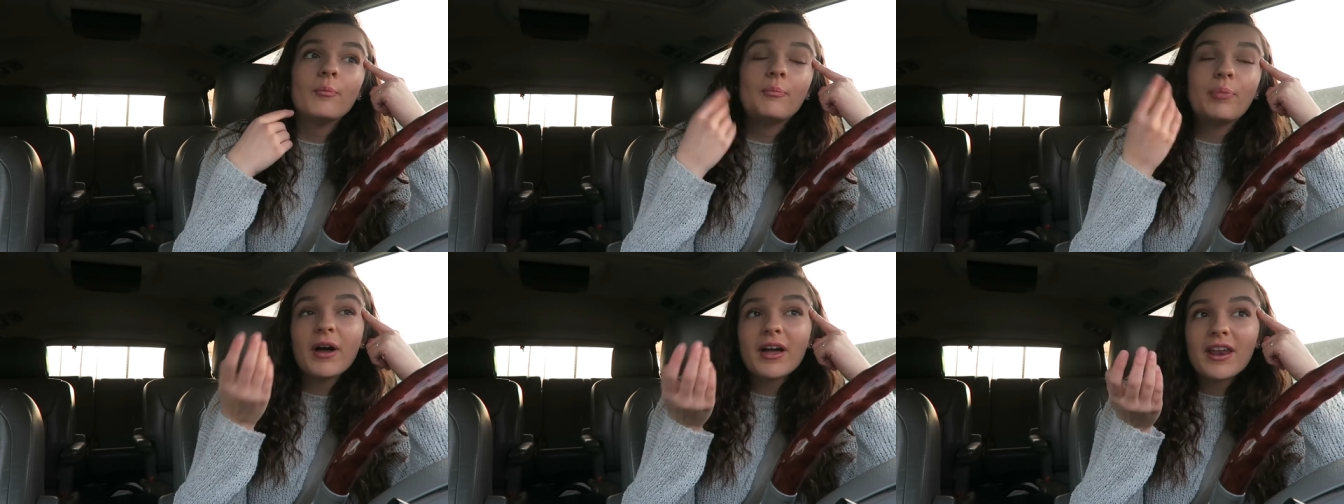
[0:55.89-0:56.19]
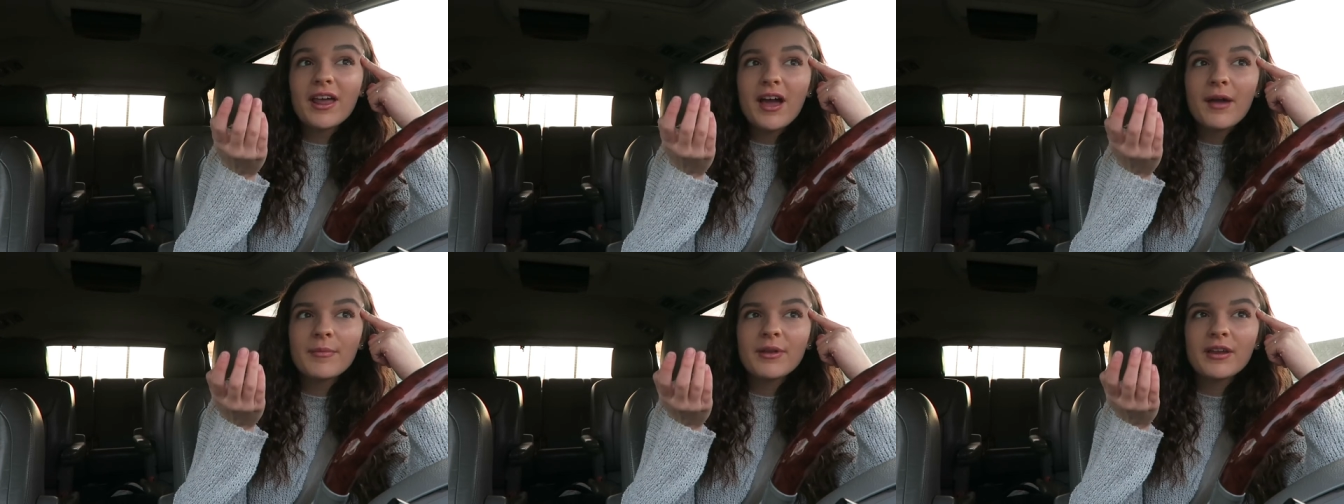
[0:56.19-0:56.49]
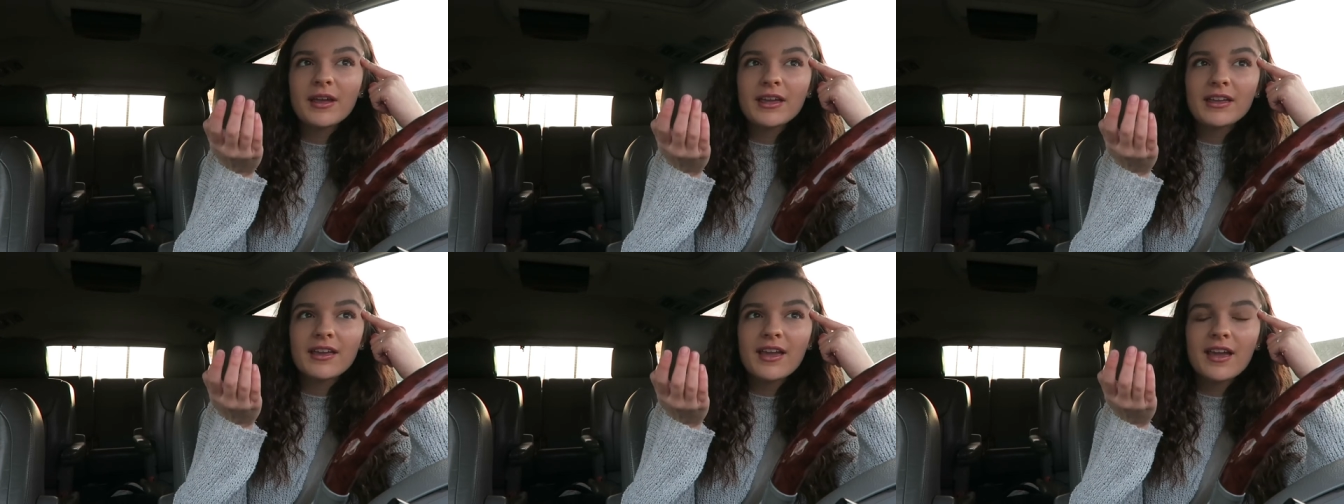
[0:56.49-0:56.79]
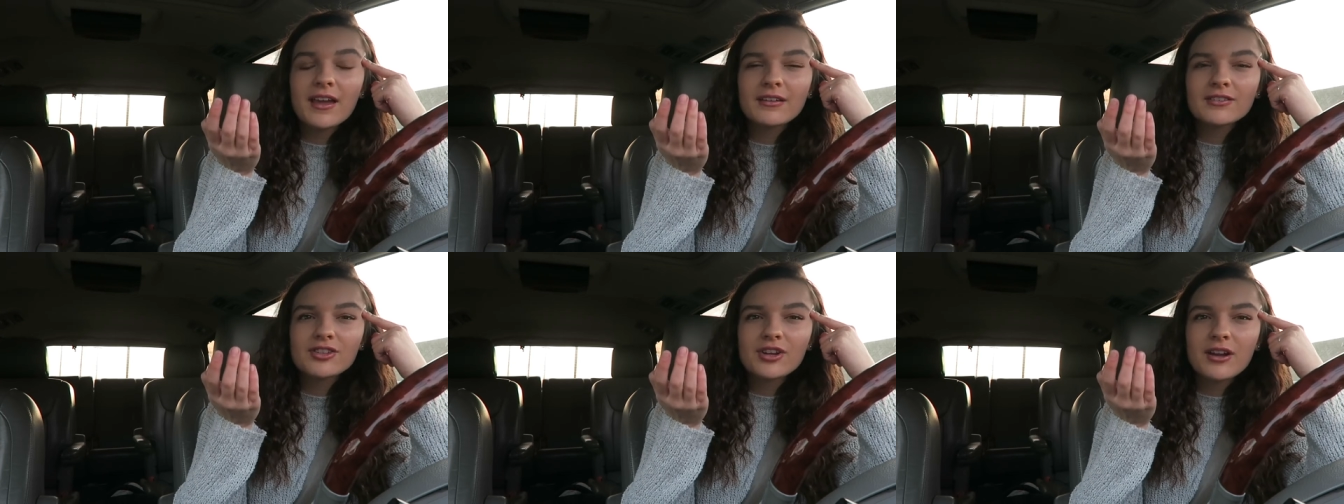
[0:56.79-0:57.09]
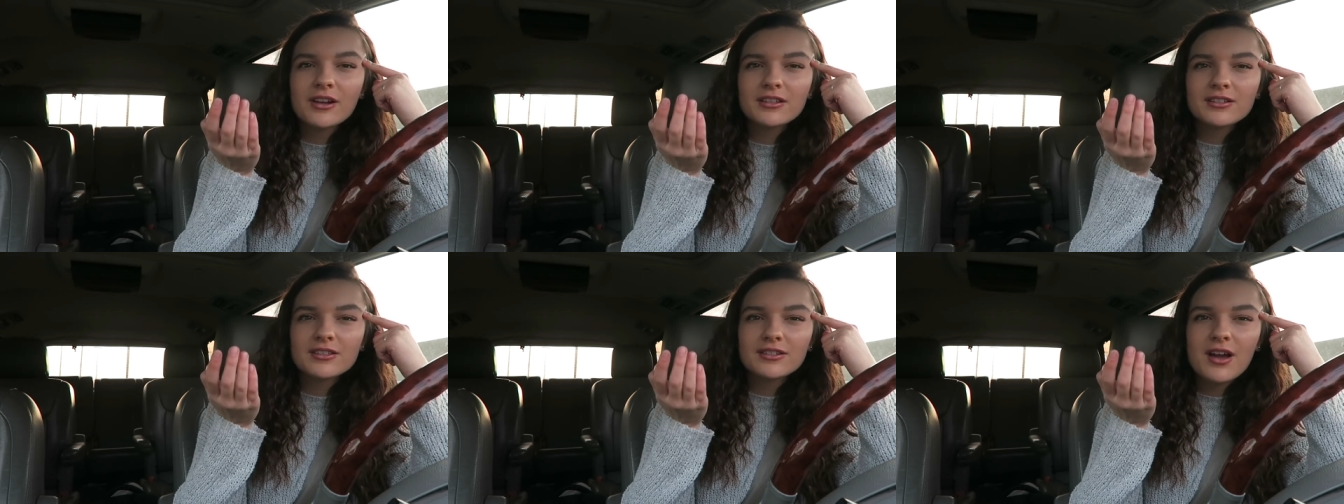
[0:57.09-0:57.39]
But I mean, I can't
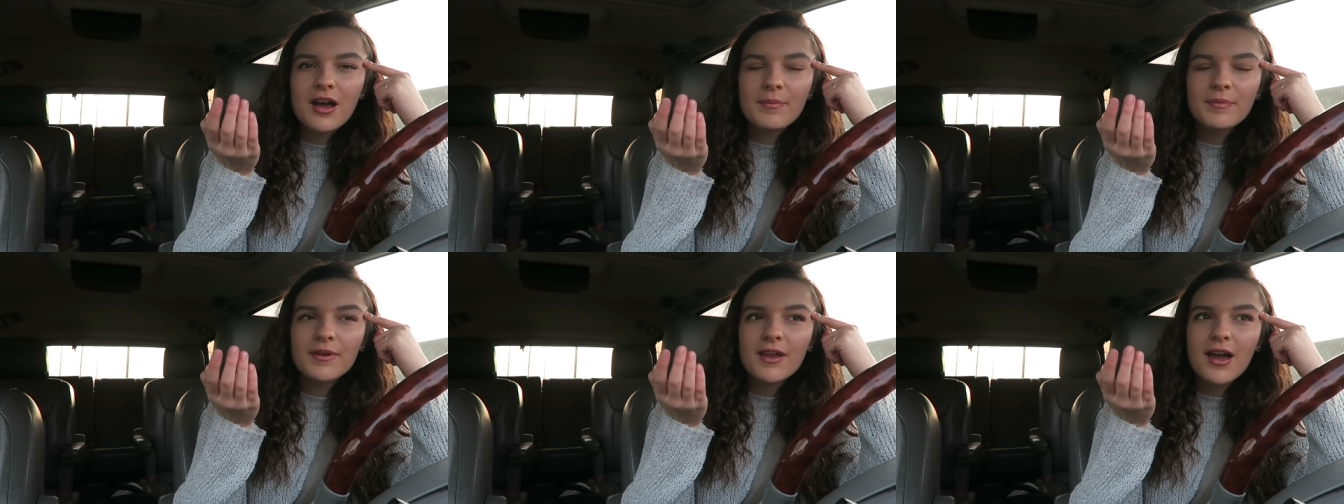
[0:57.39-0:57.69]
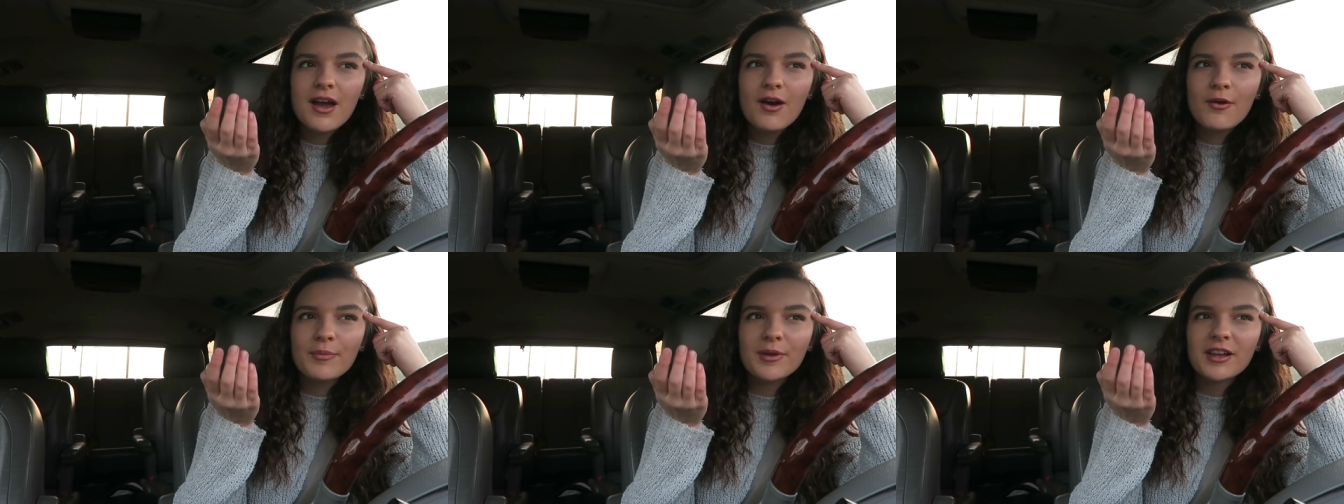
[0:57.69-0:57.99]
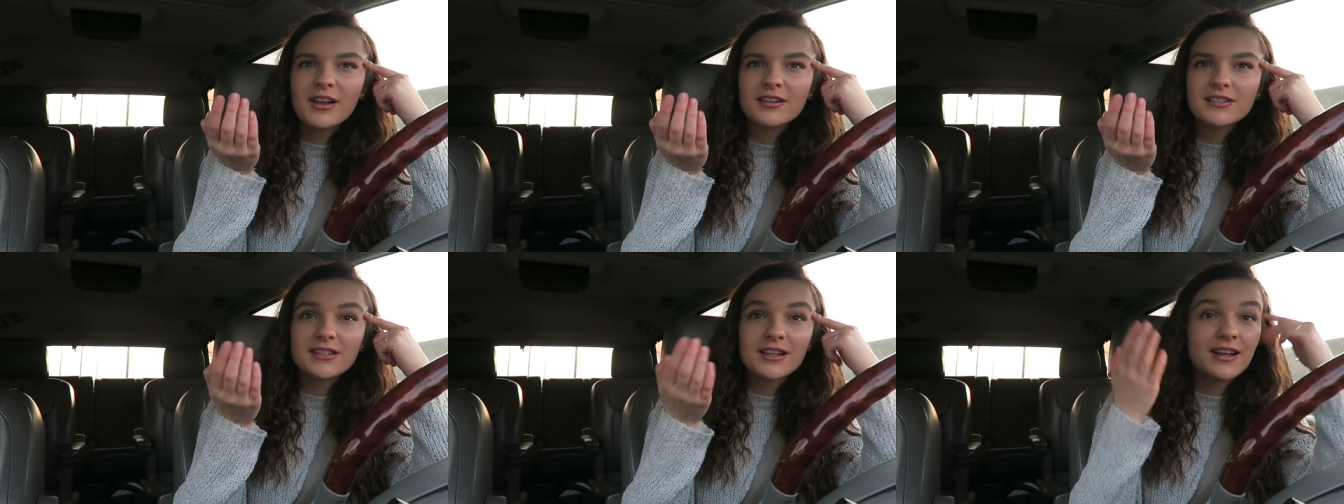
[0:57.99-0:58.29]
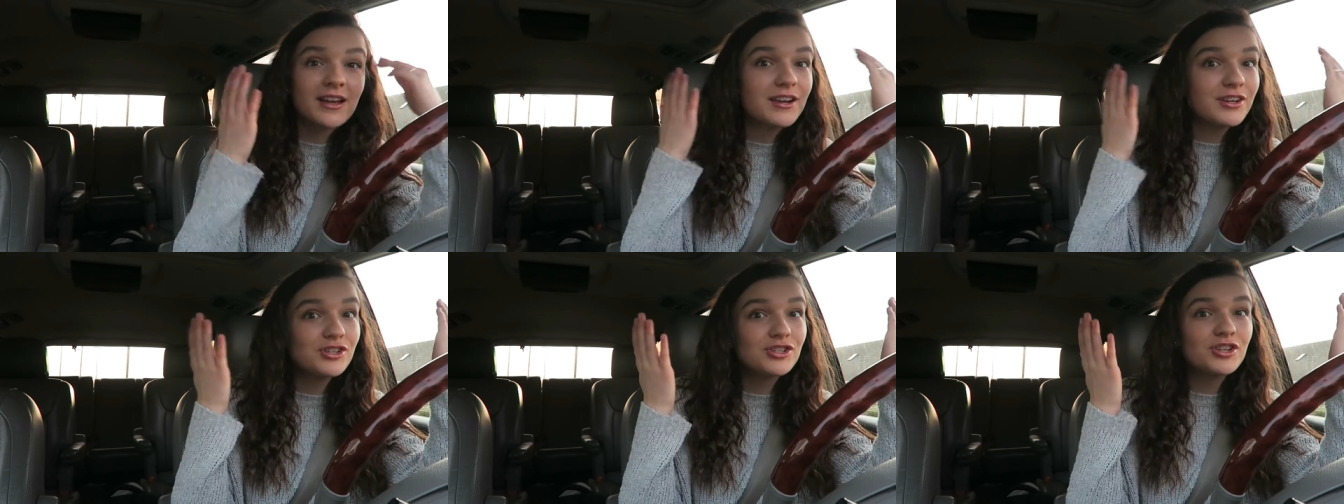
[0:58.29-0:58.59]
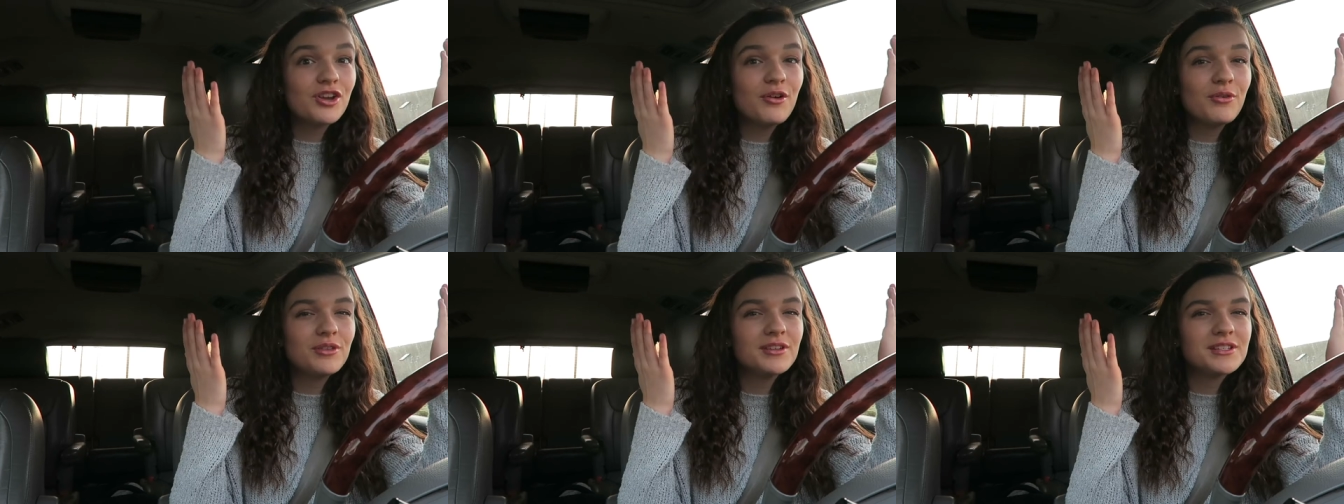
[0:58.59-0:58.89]
try to stop now because I got a
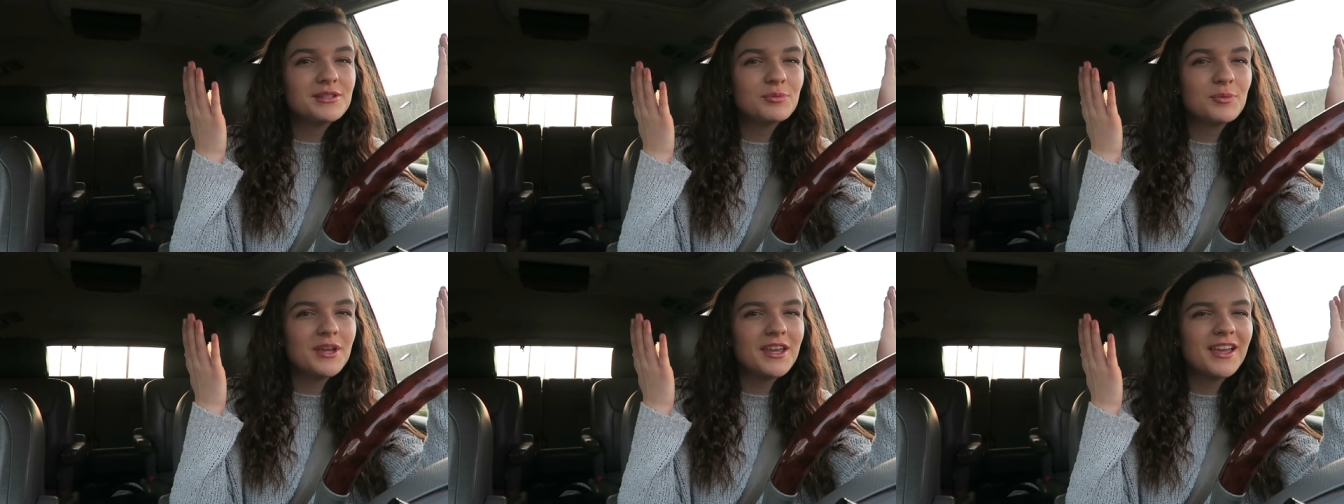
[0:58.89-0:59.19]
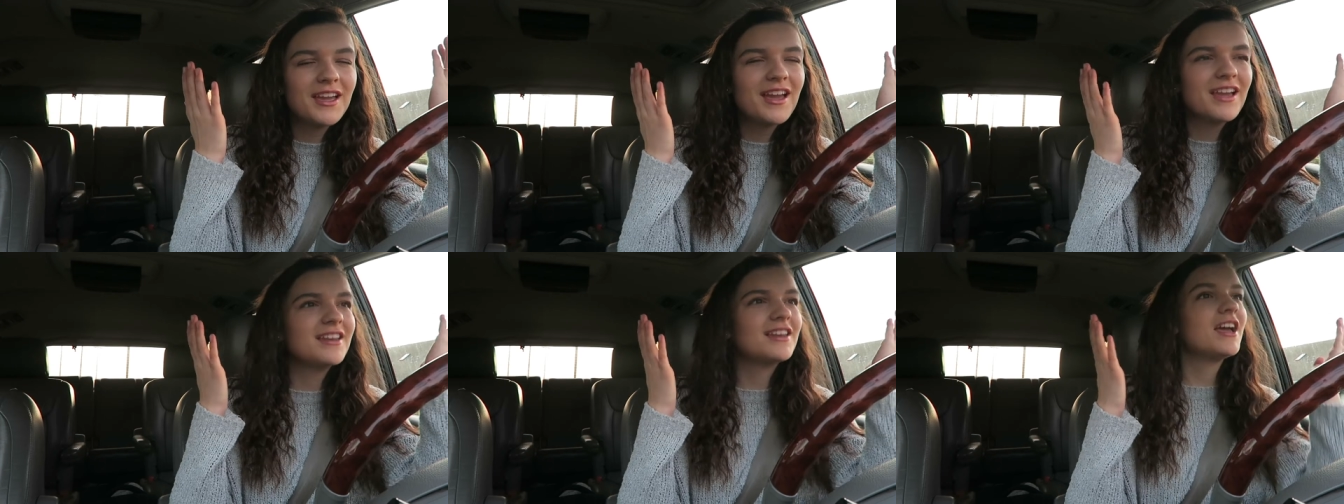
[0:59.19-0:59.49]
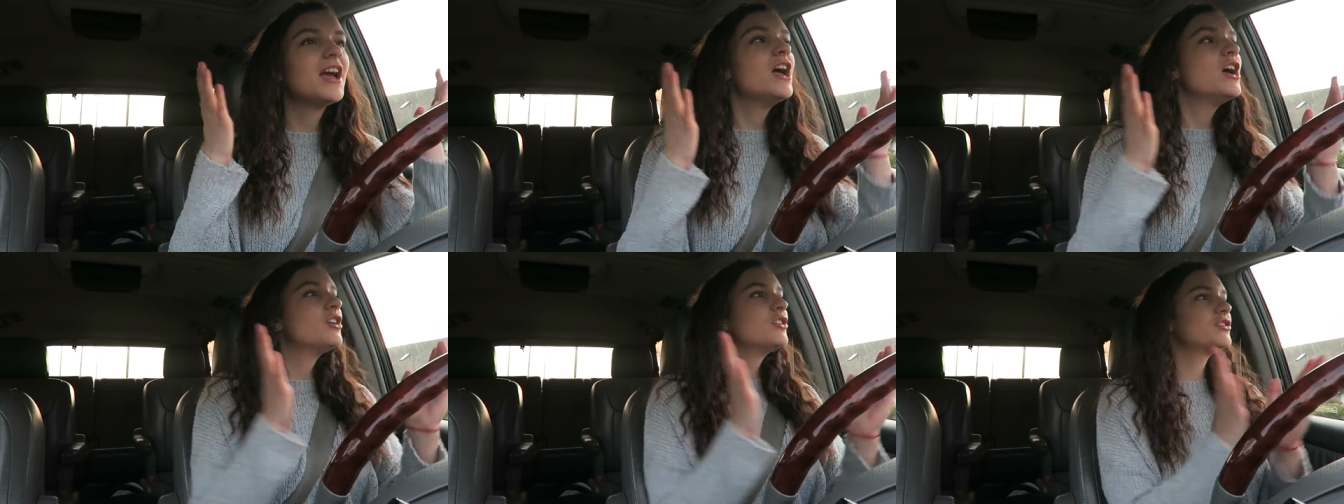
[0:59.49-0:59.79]
show this weekend,